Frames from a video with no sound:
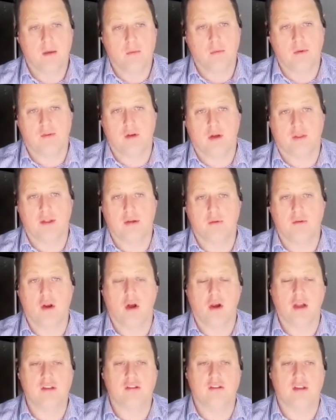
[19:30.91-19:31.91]
We've got the
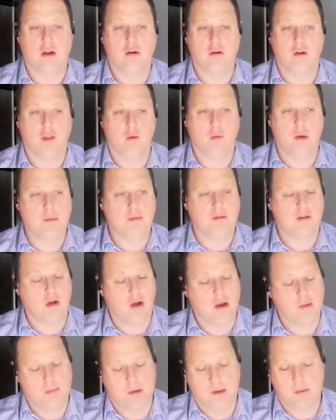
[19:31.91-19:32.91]
Knowledge Centre on the website.